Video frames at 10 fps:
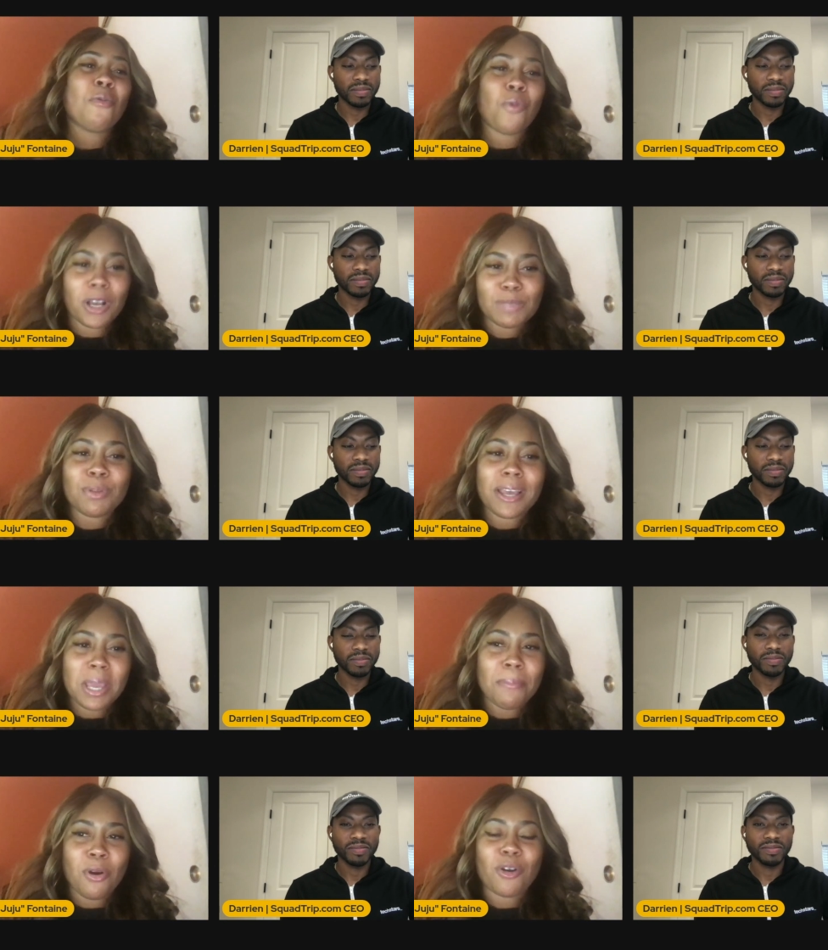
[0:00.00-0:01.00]
Speaker 1: was
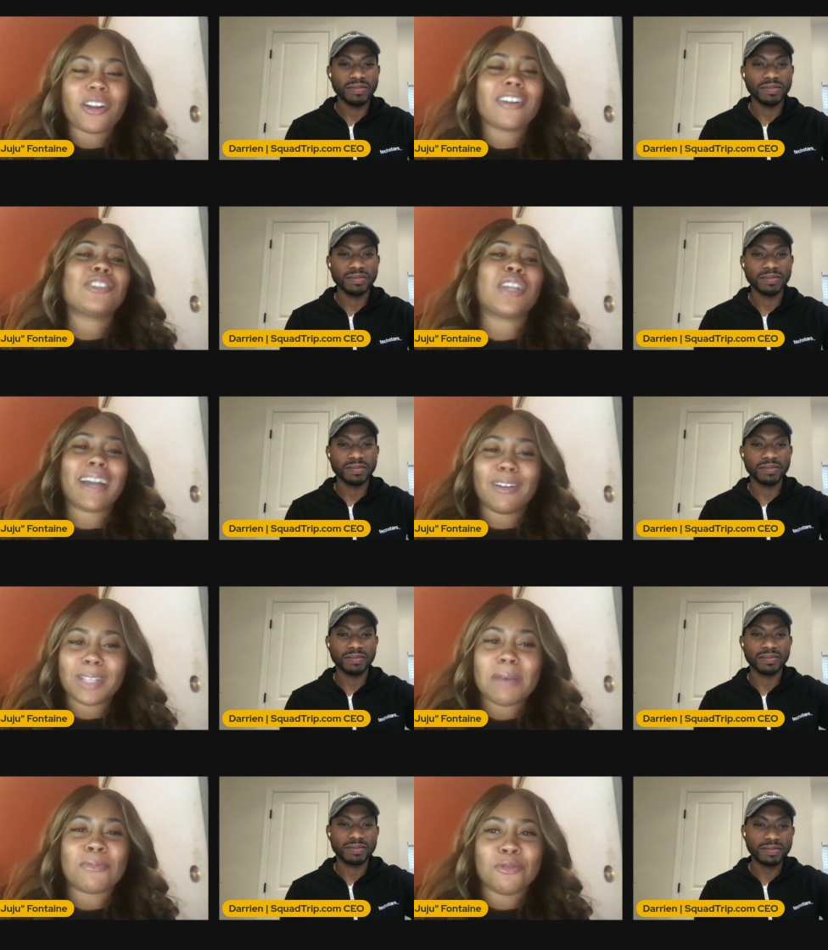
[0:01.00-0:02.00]
playing poker, check out
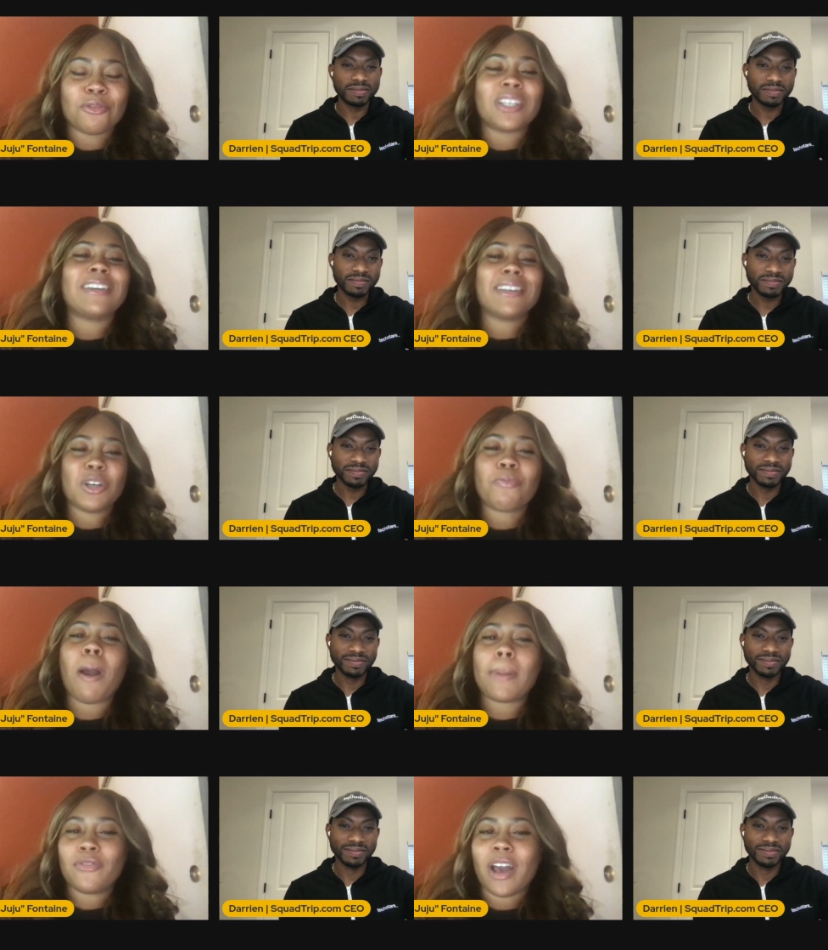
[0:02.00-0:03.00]
that movie. You'll
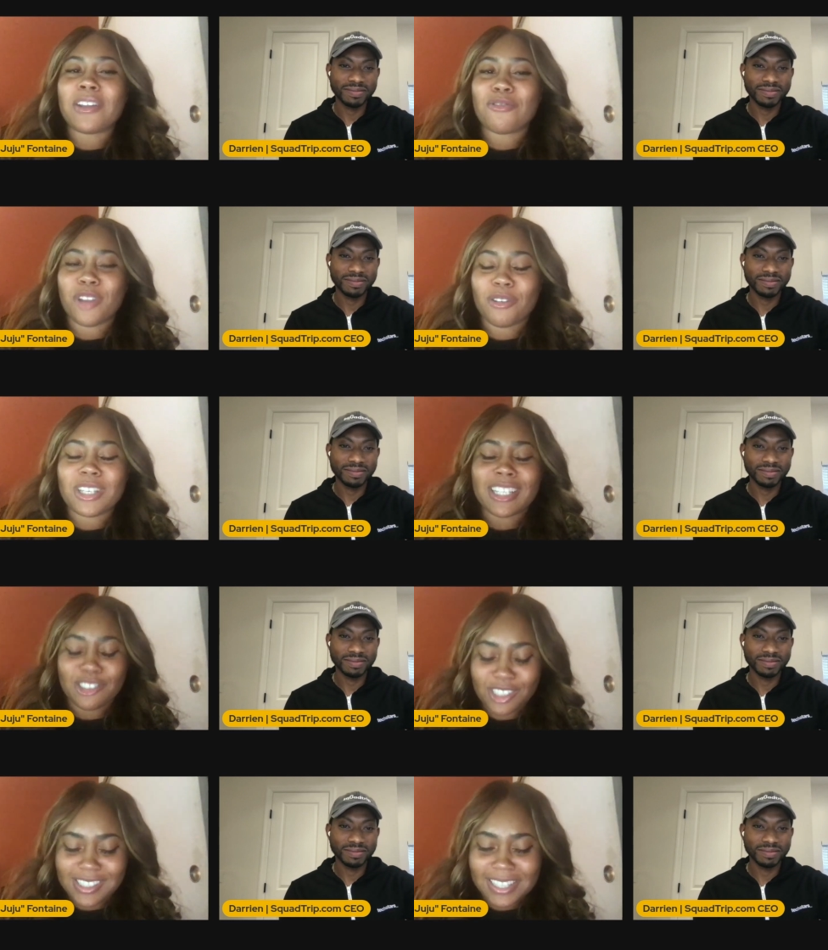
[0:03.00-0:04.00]
probably find it very
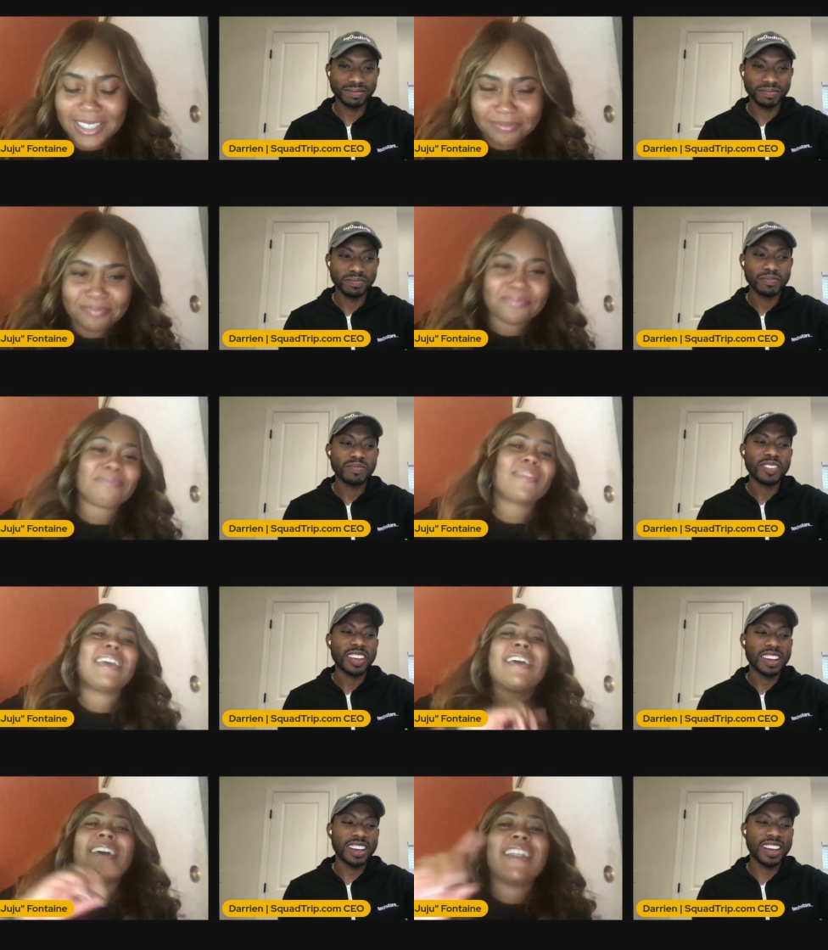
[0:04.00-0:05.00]
interesting.
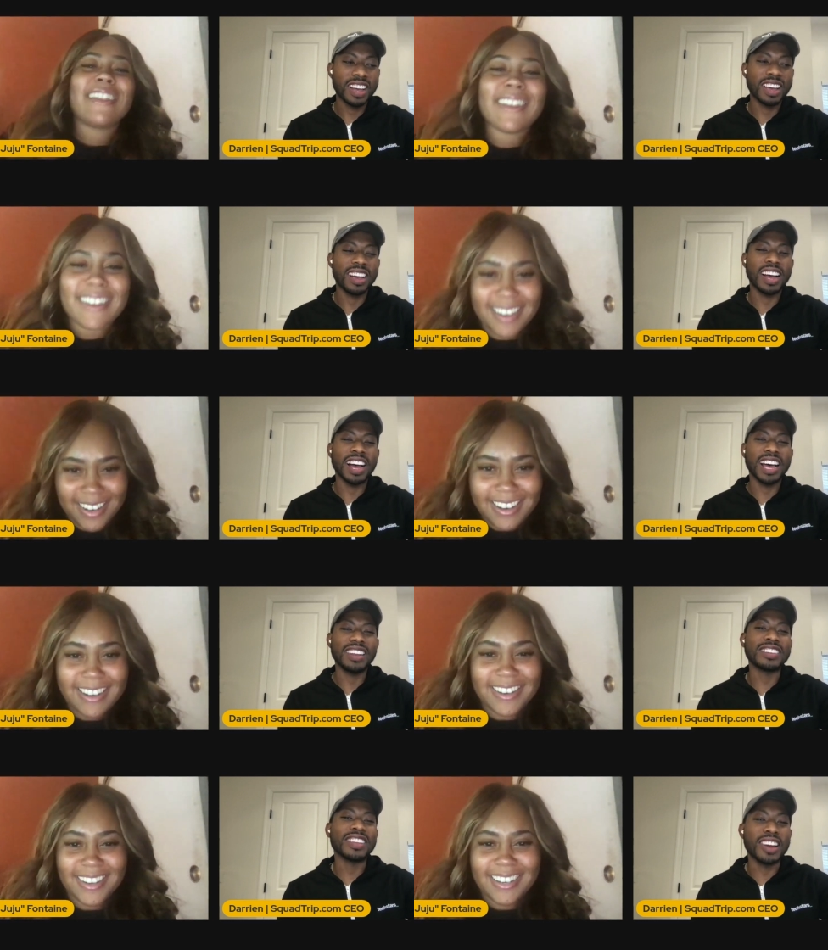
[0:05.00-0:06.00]
Speaker 2: I
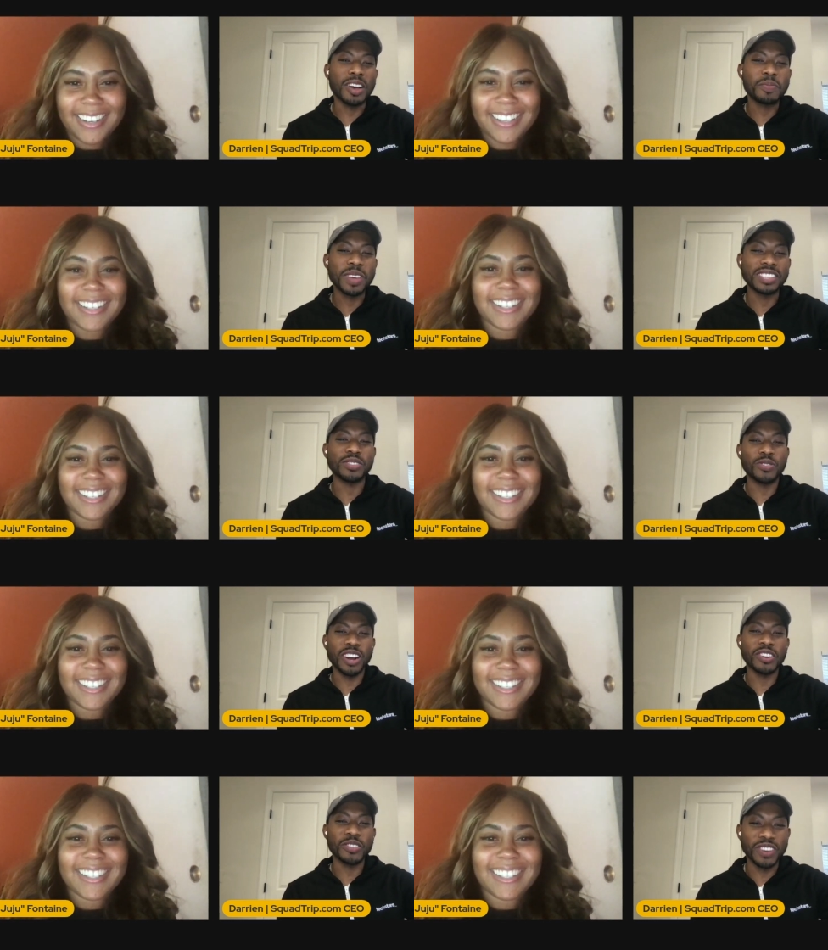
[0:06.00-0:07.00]
looked it up. It's
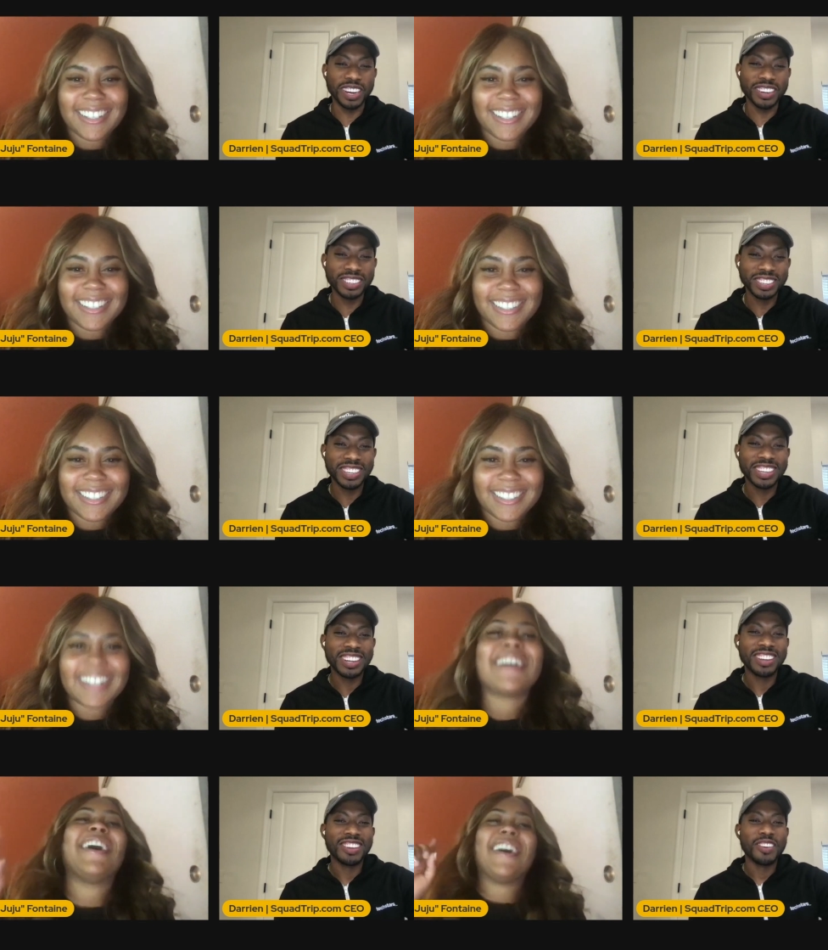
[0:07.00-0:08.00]
Runner Runner.
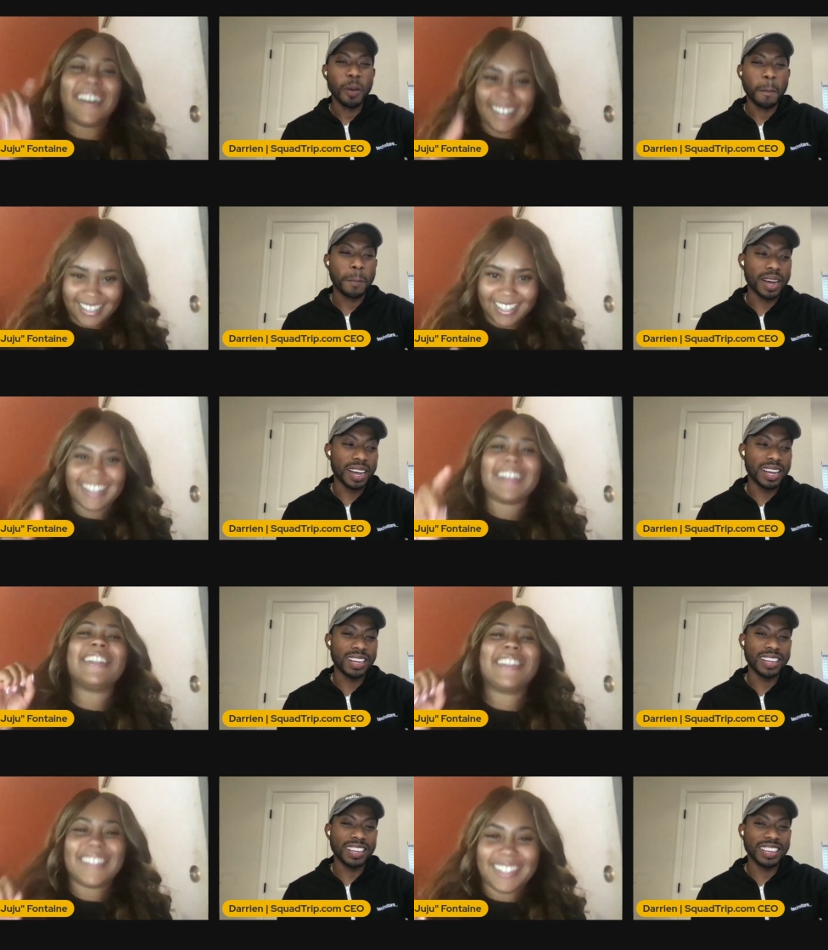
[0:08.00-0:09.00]

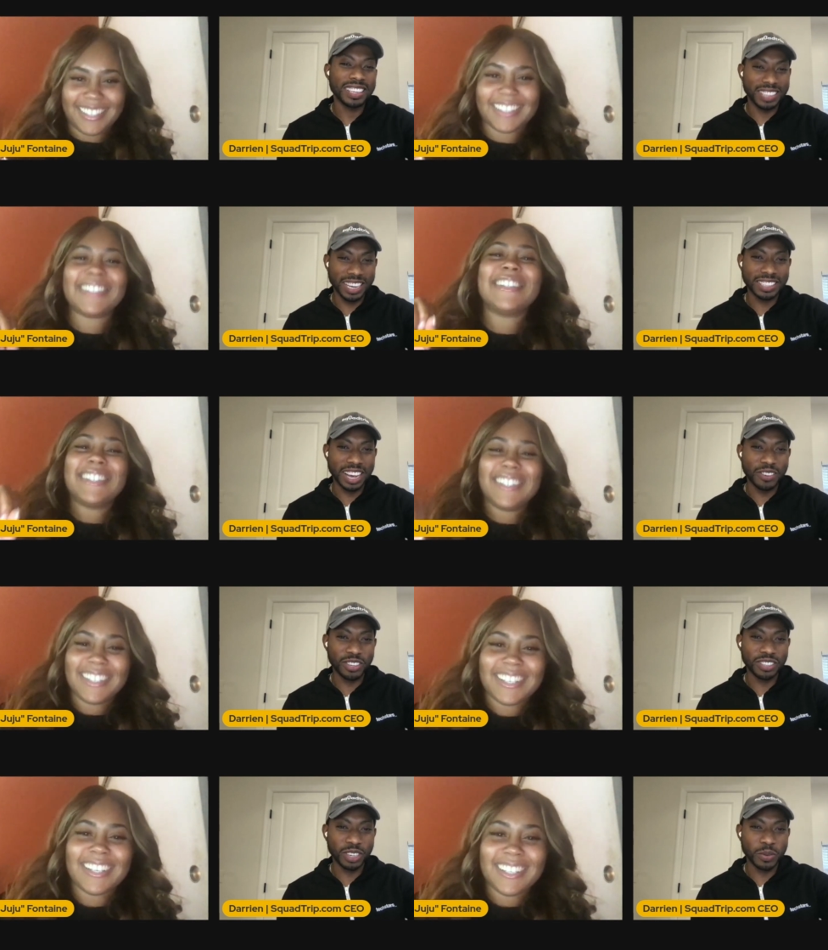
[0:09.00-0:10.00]
But is that is that
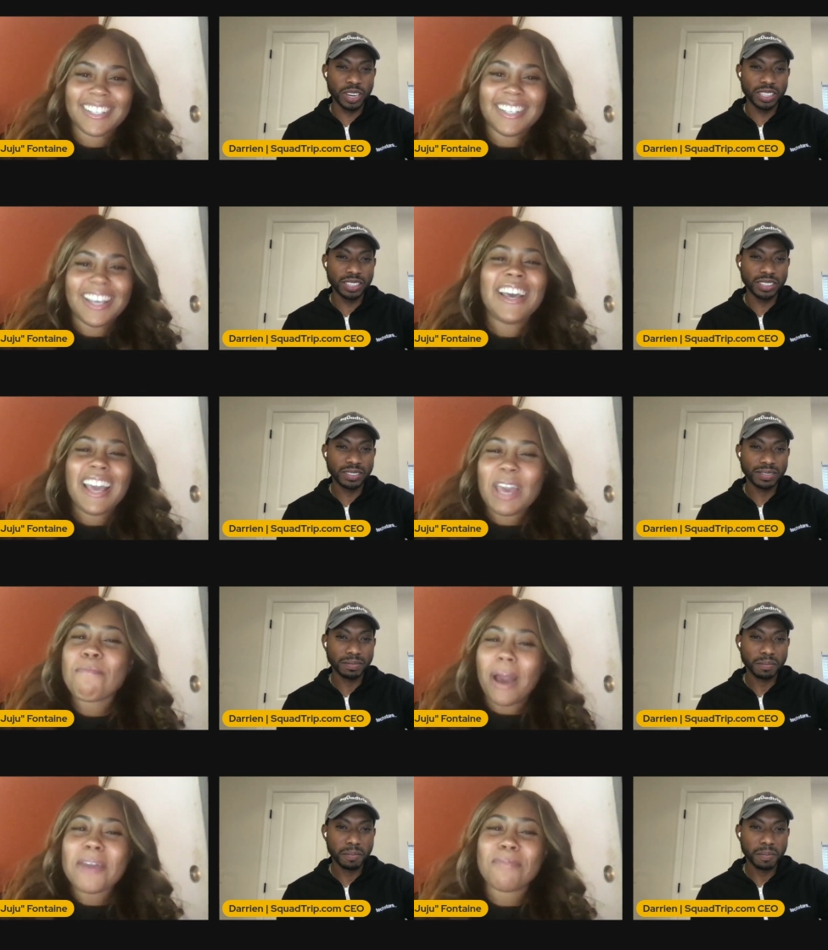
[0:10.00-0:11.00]
what, what it was?
Speaker 1: It
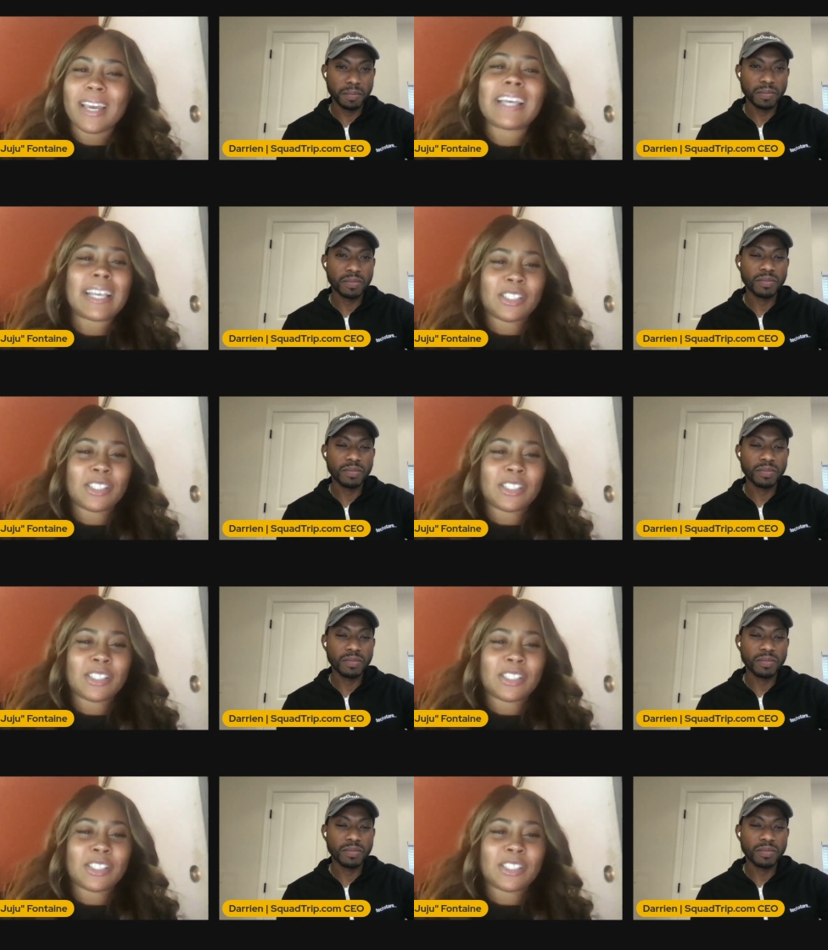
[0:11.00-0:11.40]
might be. Is